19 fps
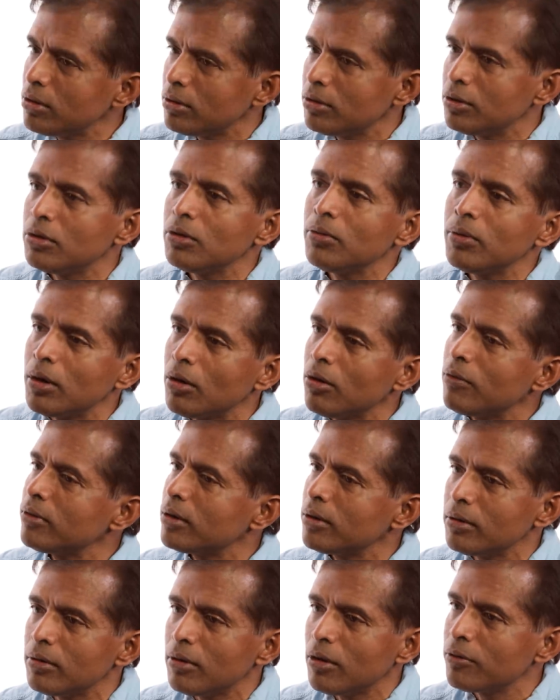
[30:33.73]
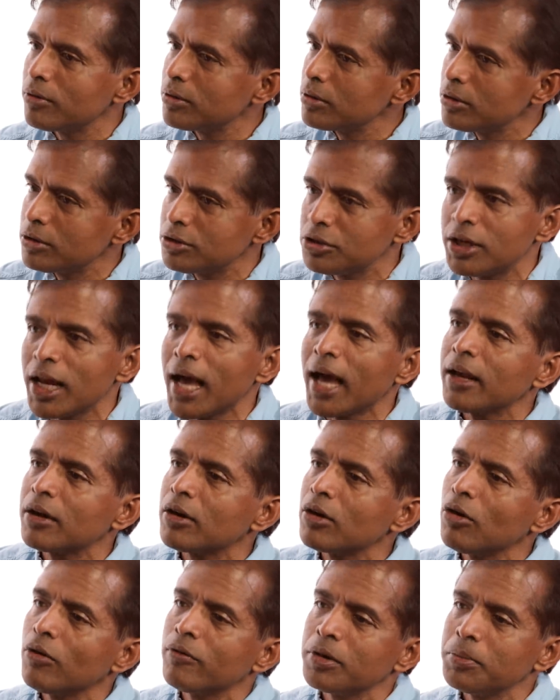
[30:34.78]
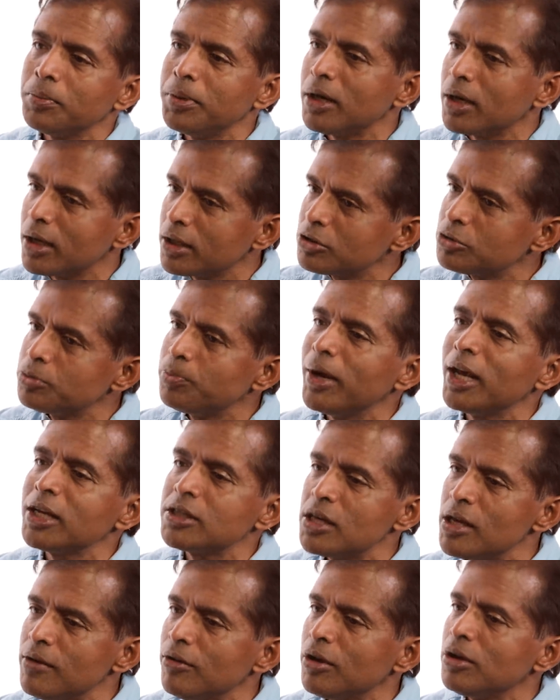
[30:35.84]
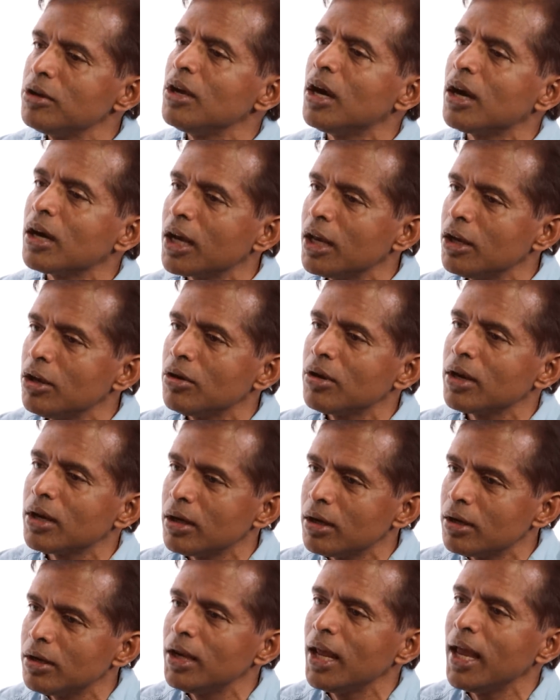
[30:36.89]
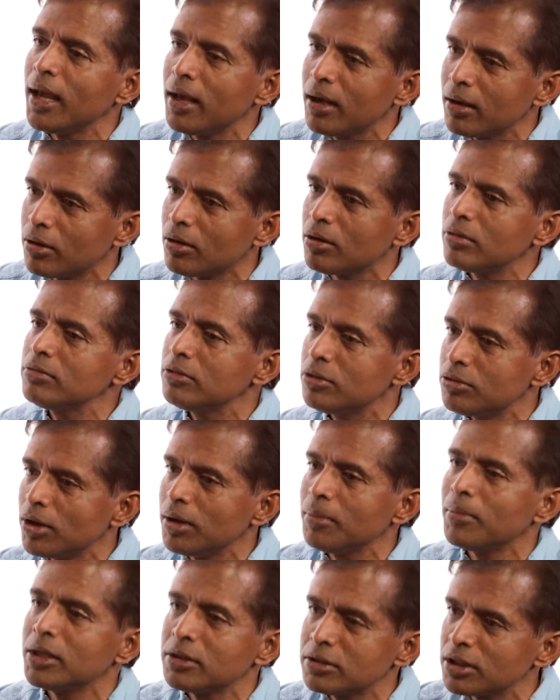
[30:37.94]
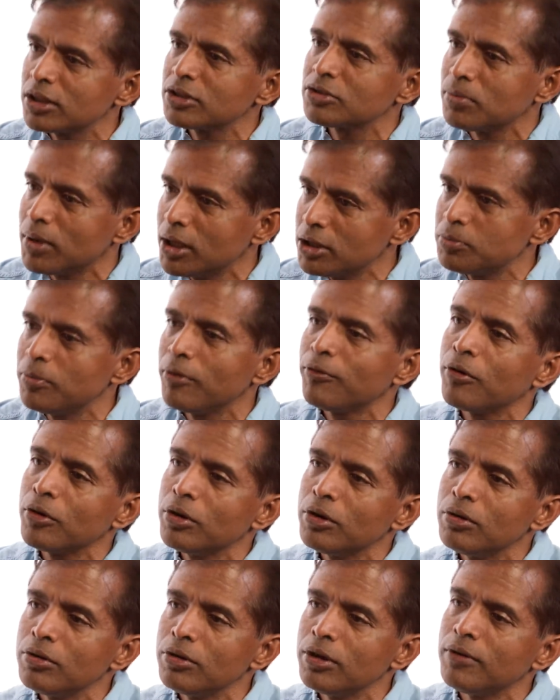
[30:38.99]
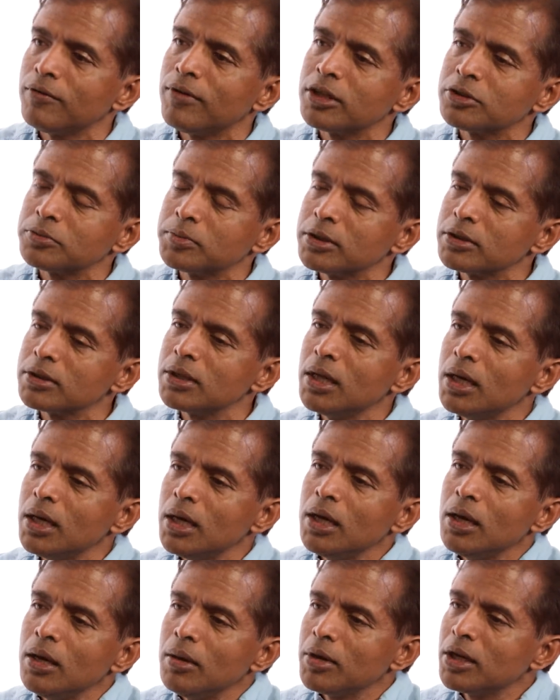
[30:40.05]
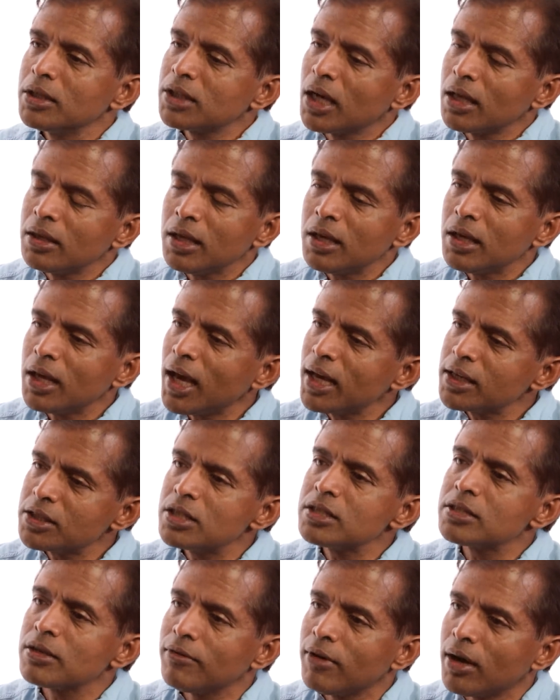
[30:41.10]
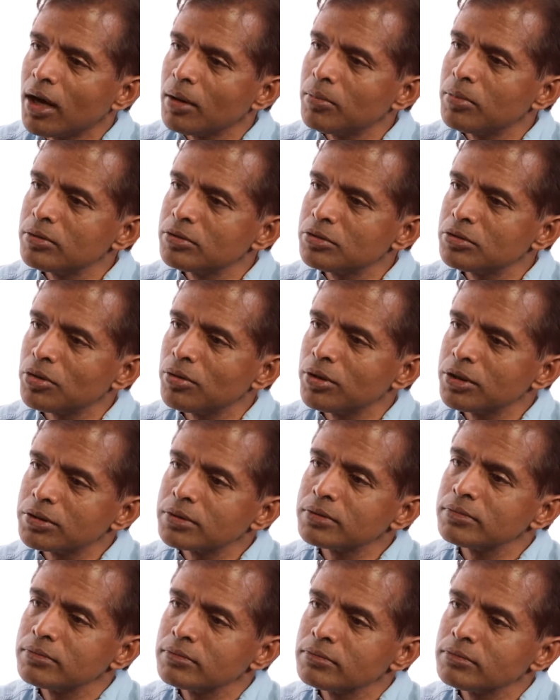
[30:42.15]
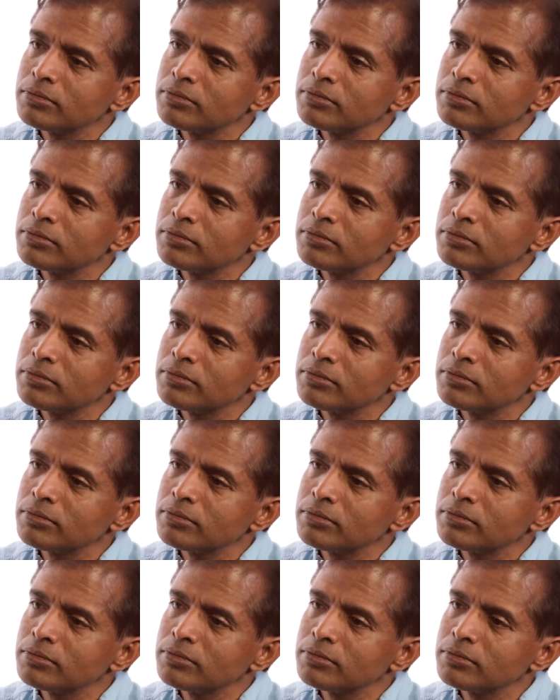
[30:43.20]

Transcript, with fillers: You know, do it over over staggered over a period, especially if you're young and you can take you know three months, six months yeah. before you do the investments, because I think cash is a viable choice.